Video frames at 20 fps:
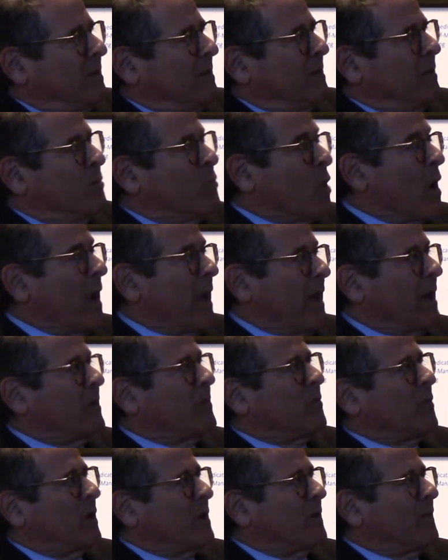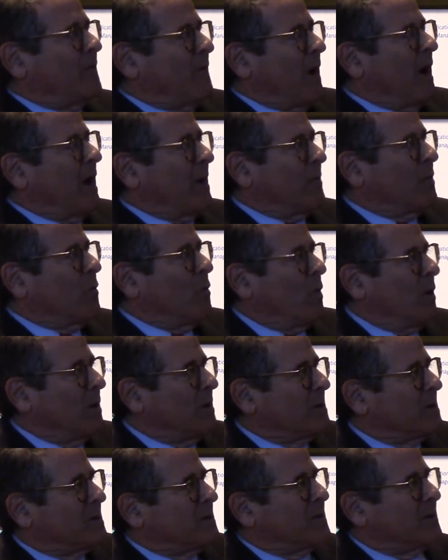bran where the fiber
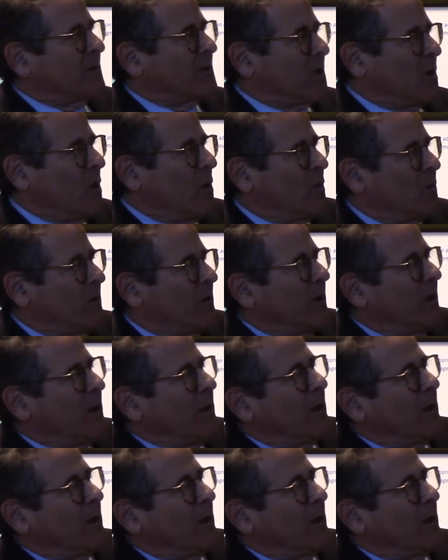was, the coat,